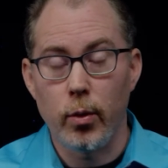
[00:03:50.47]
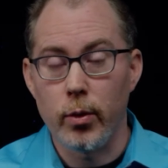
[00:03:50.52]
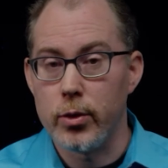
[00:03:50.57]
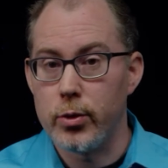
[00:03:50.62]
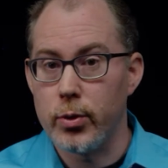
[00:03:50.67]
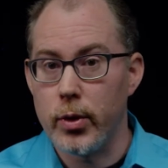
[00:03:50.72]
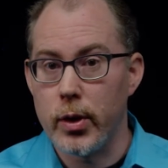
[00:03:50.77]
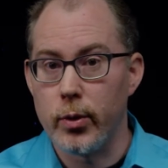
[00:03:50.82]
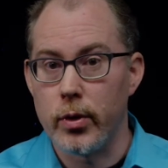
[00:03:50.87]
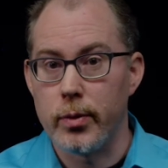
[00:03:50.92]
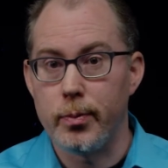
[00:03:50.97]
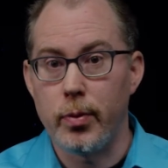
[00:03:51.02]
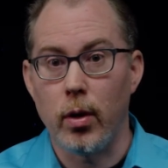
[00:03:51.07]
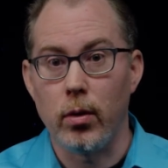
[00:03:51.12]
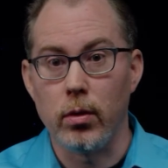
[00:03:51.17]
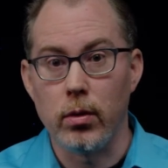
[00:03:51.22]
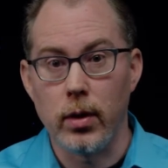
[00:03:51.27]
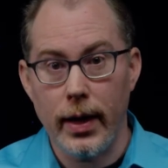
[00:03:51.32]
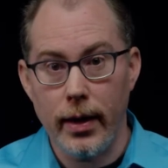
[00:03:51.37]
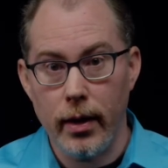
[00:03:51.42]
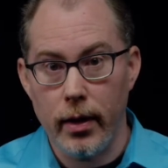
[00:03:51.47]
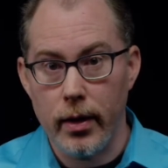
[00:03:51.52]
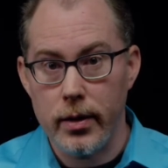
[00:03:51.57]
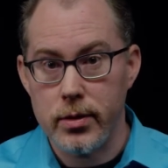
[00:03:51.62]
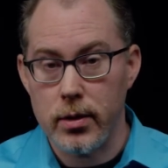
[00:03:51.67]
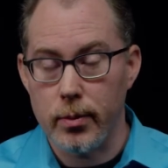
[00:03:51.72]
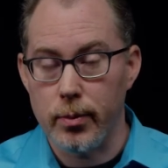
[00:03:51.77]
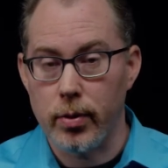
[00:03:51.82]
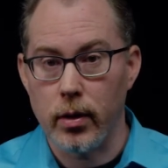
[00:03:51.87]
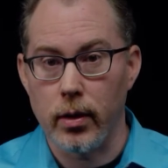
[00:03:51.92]
we're doing with
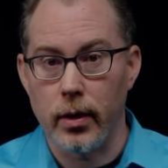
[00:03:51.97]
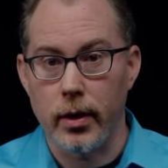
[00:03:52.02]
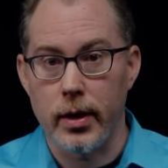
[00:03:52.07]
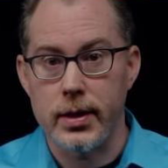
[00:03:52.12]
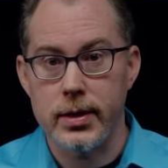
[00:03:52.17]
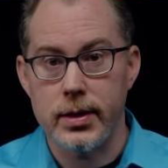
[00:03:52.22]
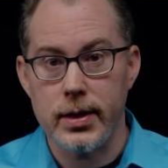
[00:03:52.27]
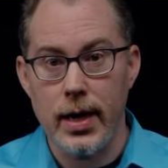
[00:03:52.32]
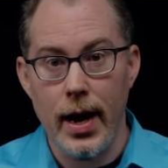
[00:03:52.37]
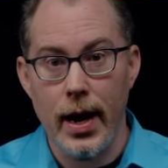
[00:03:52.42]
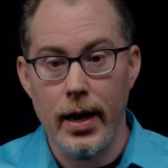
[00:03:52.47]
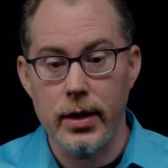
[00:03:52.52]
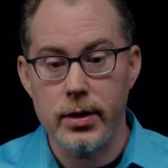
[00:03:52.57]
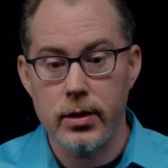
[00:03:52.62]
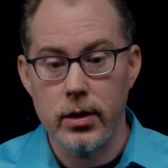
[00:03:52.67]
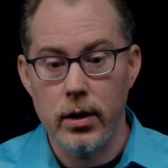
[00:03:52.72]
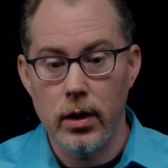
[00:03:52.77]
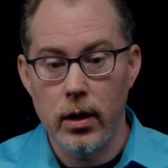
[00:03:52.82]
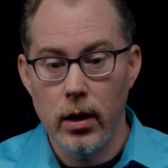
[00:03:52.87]
Polaris and Polaris SaaS,